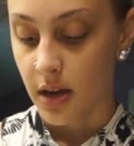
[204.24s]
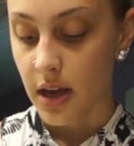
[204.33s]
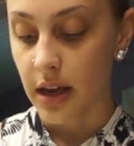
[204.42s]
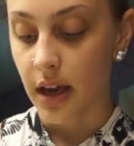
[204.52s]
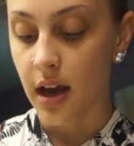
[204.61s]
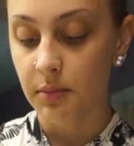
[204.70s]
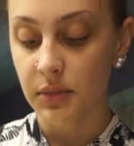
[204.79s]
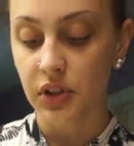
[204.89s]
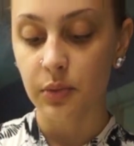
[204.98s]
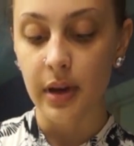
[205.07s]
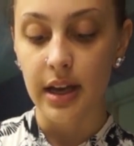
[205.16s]
It
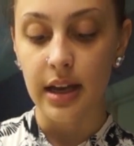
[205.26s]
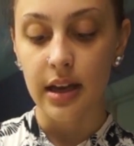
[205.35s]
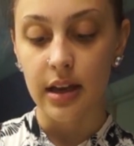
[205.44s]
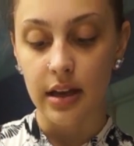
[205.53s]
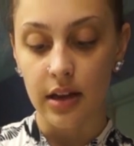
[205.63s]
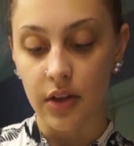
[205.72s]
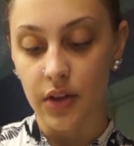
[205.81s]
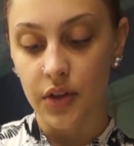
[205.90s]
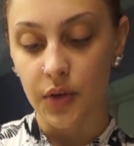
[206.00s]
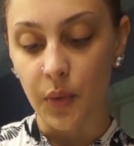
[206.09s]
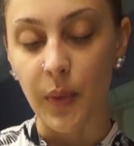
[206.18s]
comes
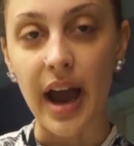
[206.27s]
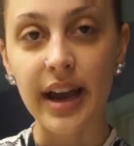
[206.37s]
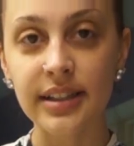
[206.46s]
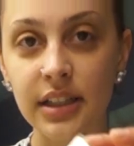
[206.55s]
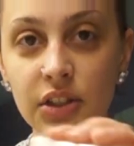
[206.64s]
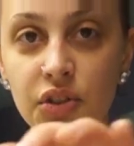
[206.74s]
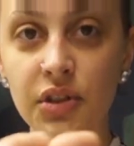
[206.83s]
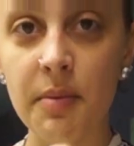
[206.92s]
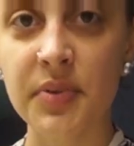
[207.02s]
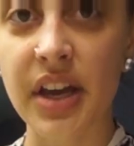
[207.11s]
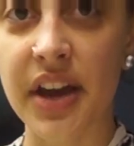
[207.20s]
with waxing
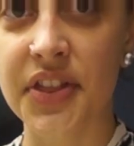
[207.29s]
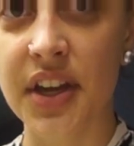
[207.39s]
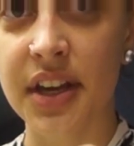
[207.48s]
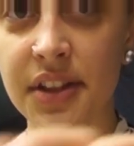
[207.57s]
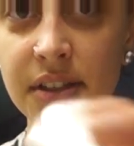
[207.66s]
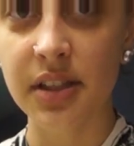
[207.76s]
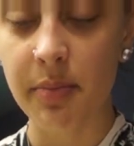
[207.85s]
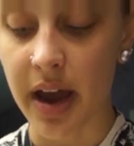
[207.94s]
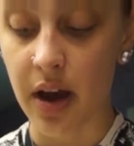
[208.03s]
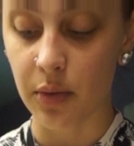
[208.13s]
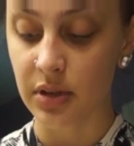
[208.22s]
strips. I think there's
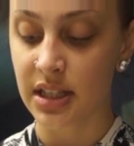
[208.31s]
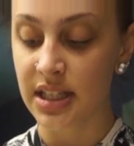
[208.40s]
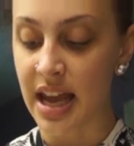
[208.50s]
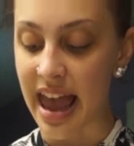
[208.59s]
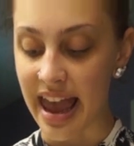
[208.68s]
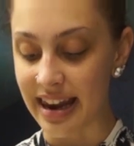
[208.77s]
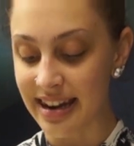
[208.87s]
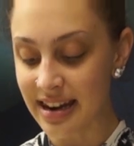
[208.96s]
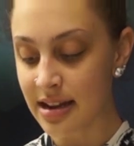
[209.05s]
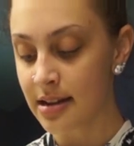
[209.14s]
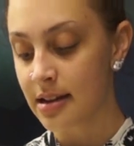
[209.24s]
about 10.